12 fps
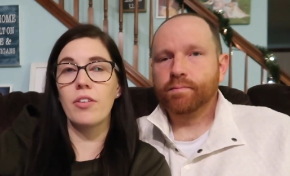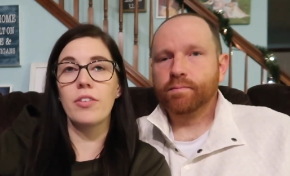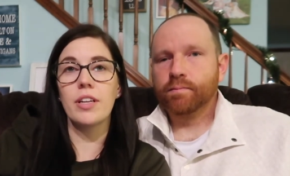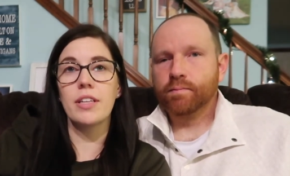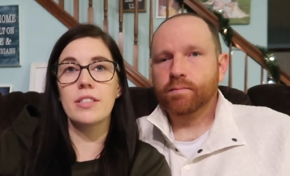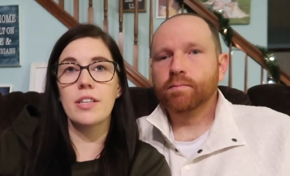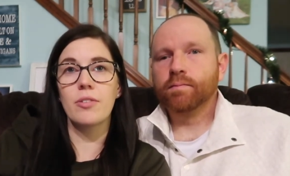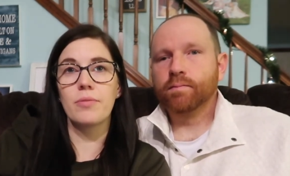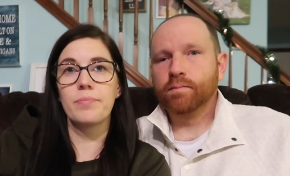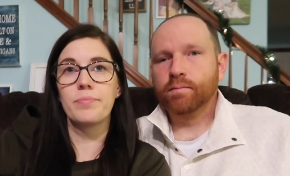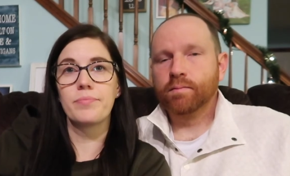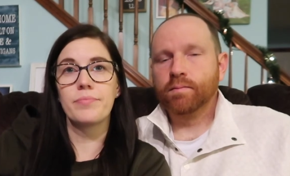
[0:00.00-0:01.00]
Speaker 1: 30, so
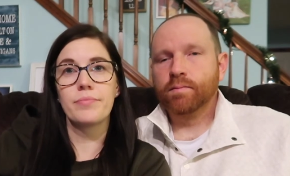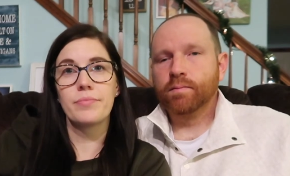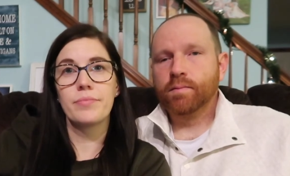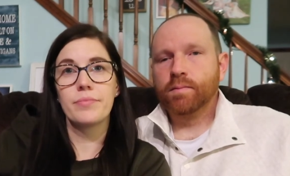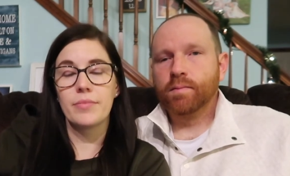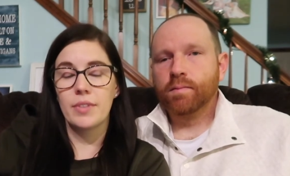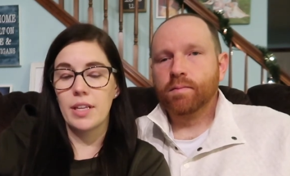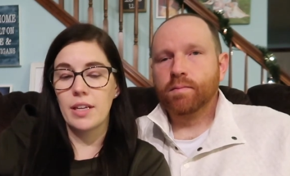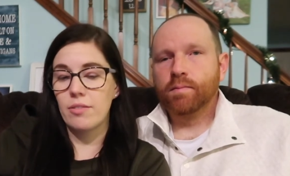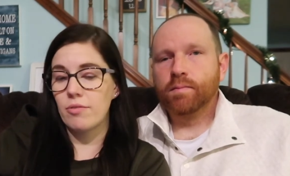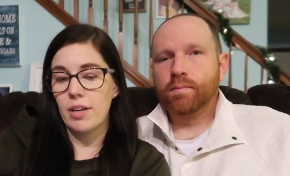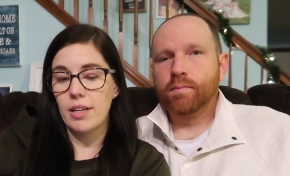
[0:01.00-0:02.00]

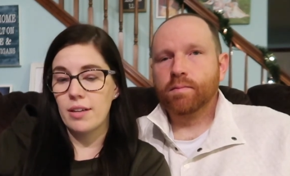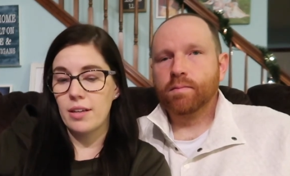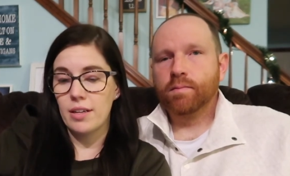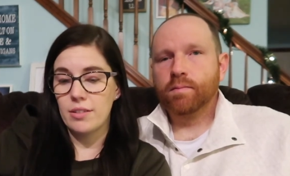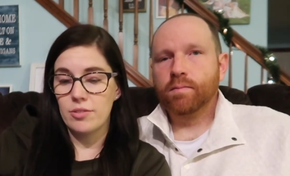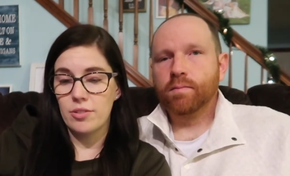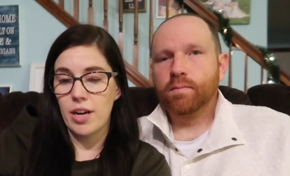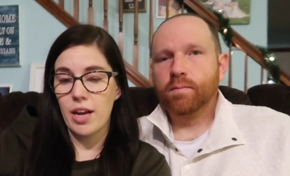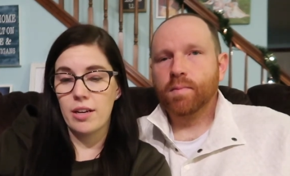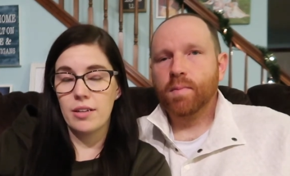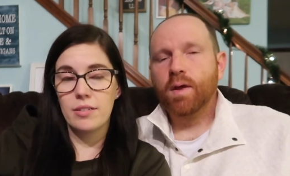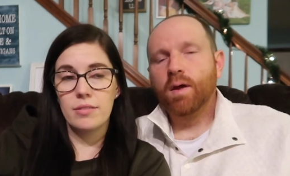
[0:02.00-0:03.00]
like right on
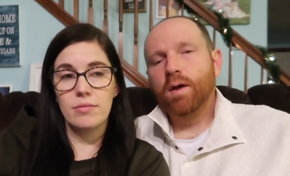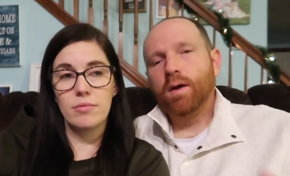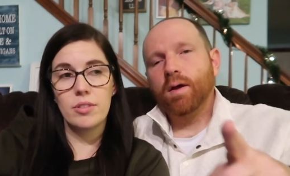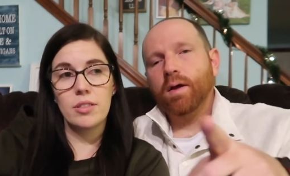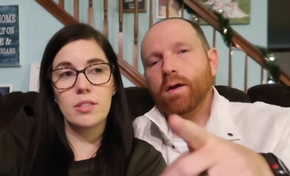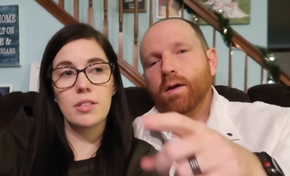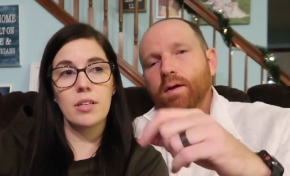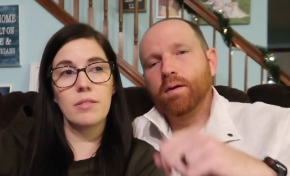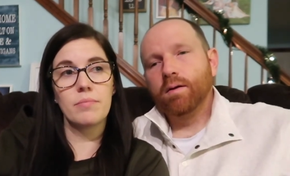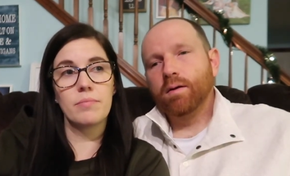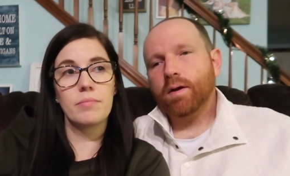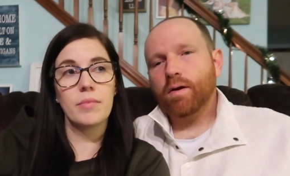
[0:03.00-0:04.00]
track, which is good.
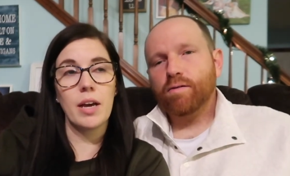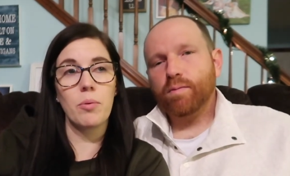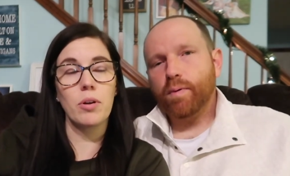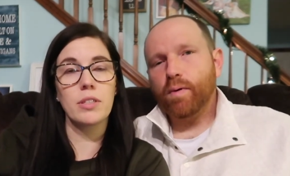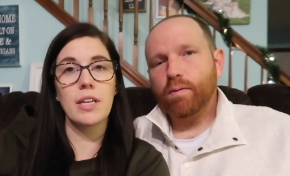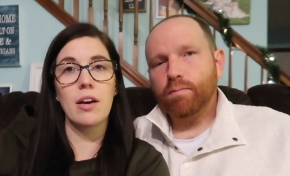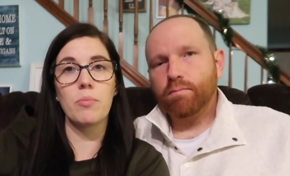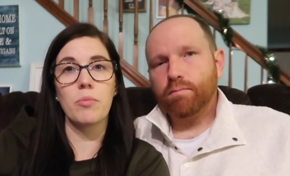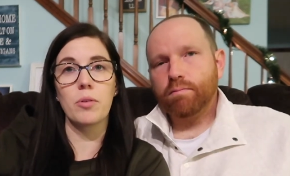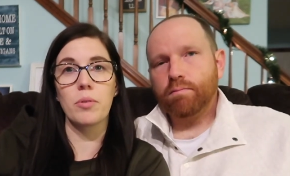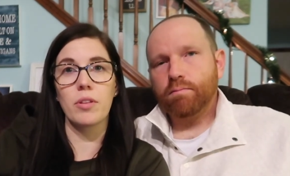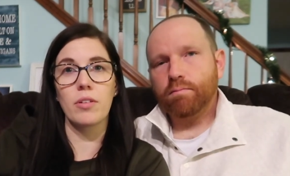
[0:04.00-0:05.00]
Here's I worked out
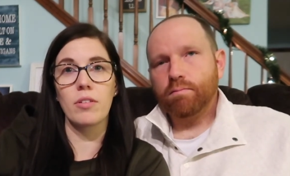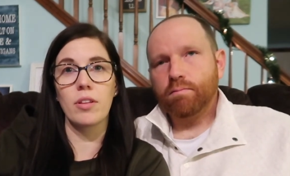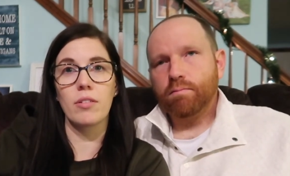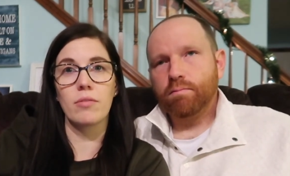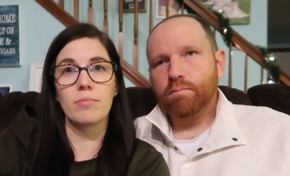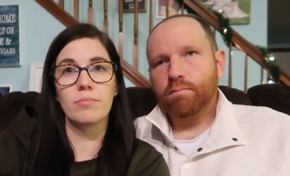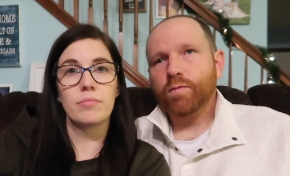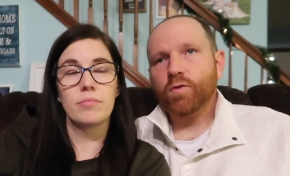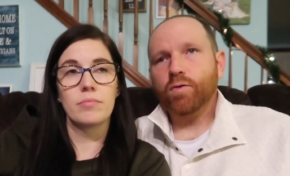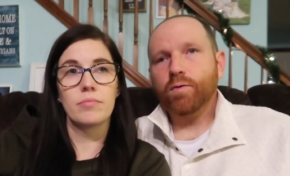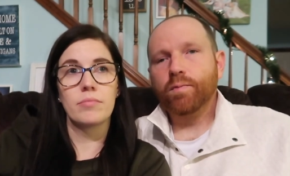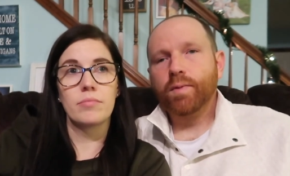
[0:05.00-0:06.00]
more with her though.
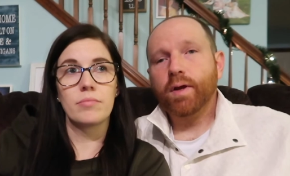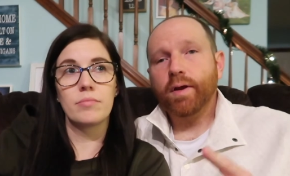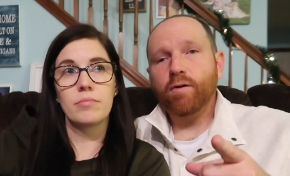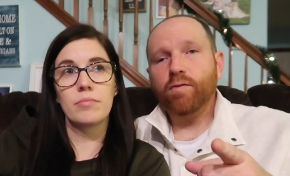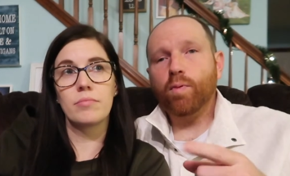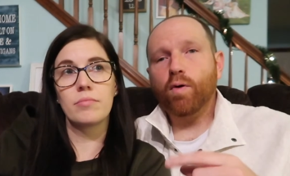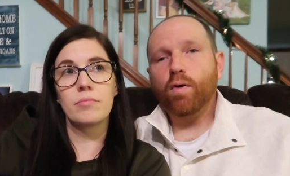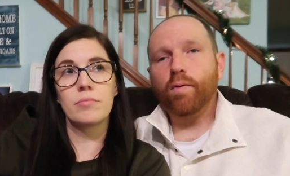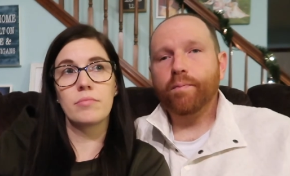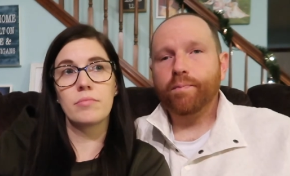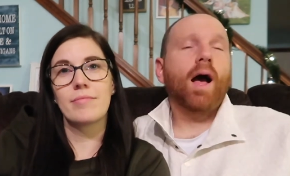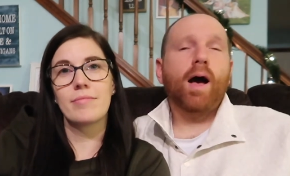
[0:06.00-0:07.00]
Speaker 2: True. Here's a
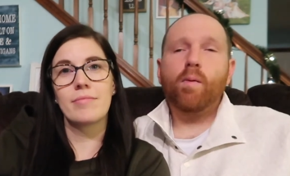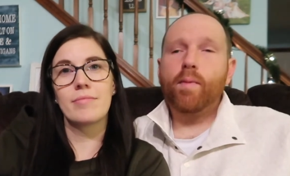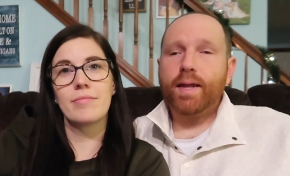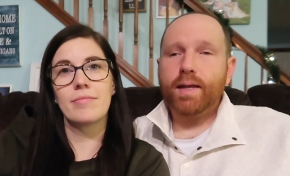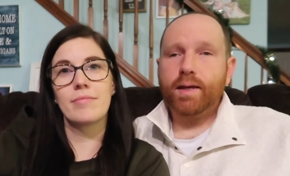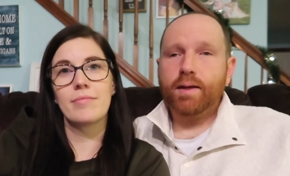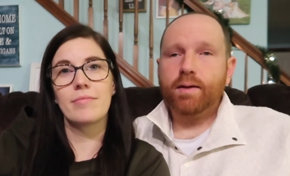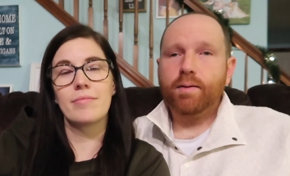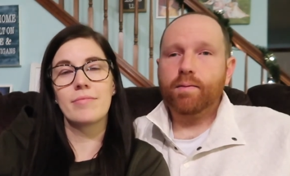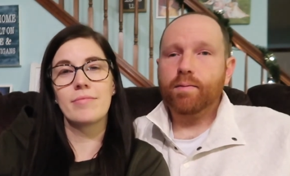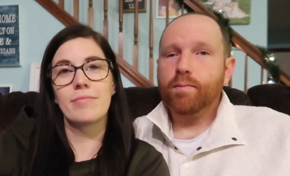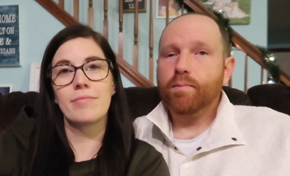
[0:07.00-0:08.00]
poll. How many
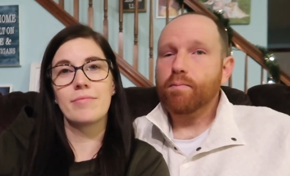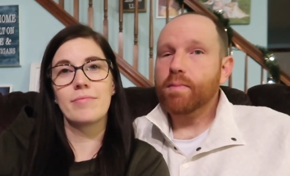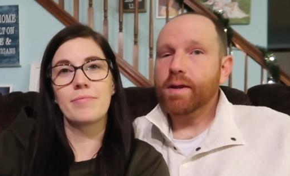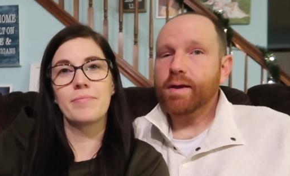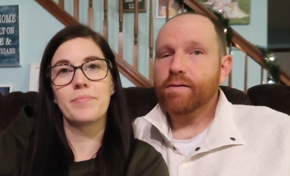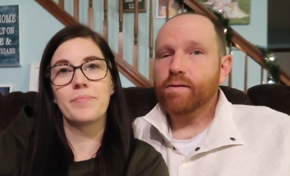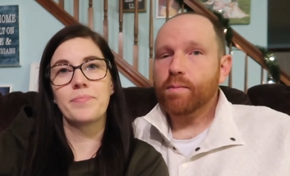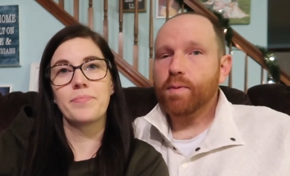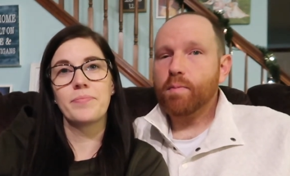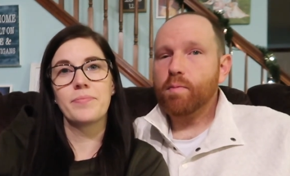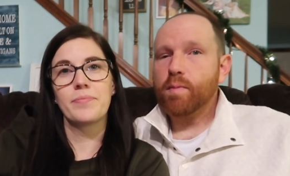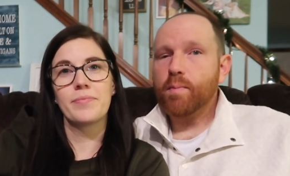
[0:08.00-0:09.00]
miniature
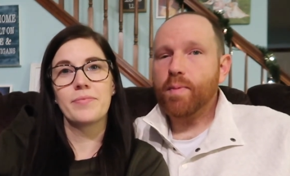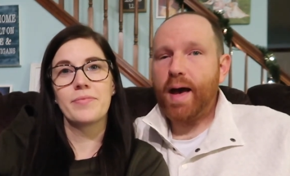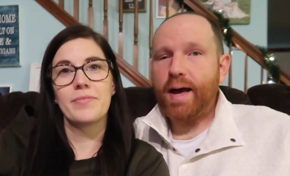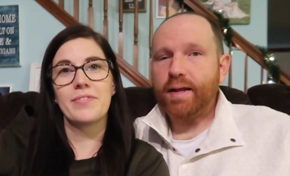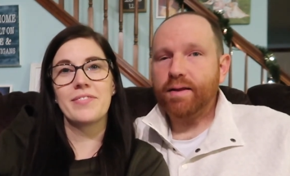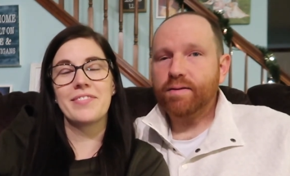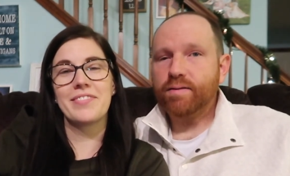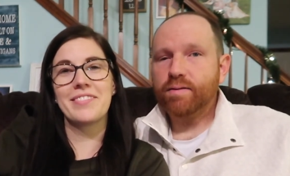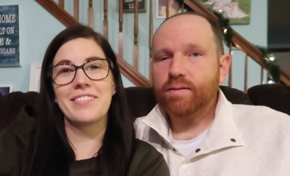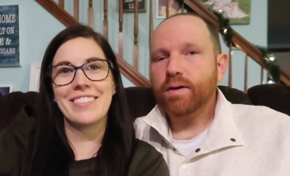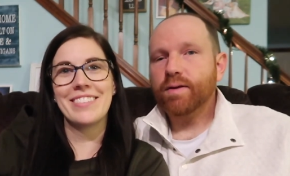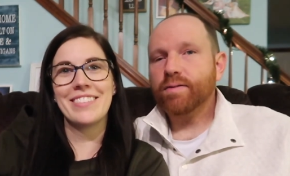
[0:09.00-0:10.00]
peppermint
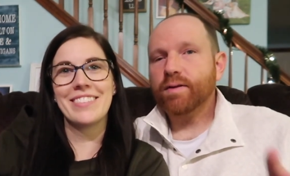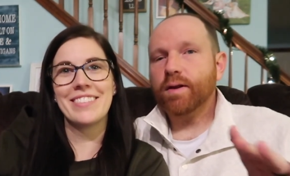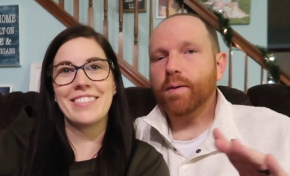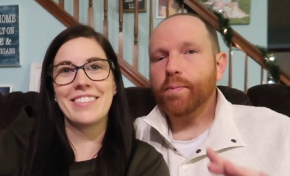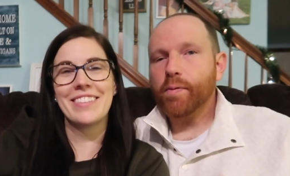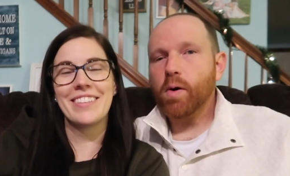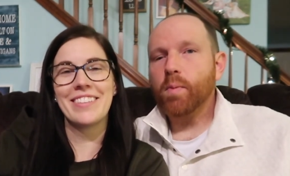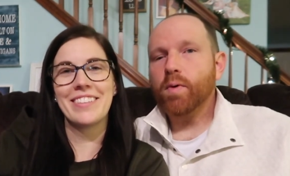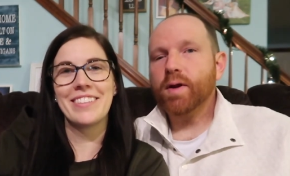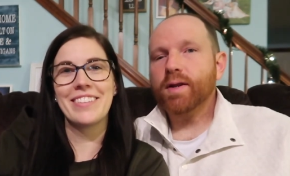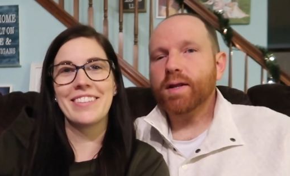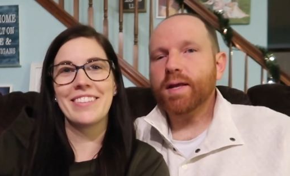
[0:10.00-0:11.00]
patties is it
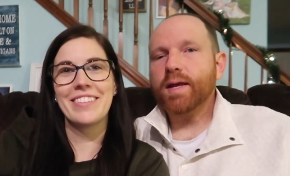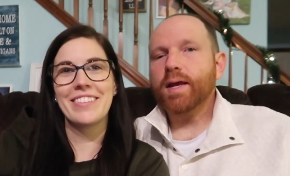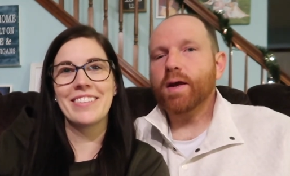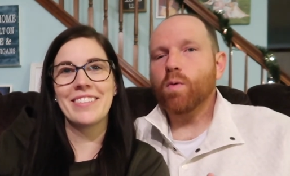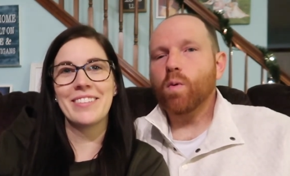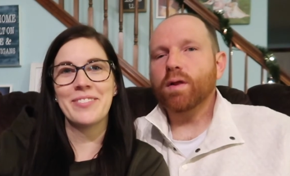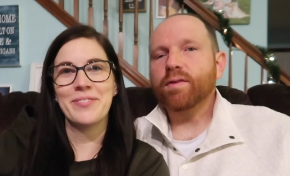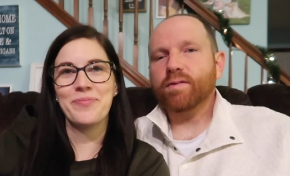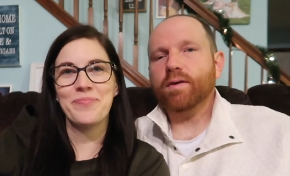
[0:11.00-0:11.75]
appropriate to eat in one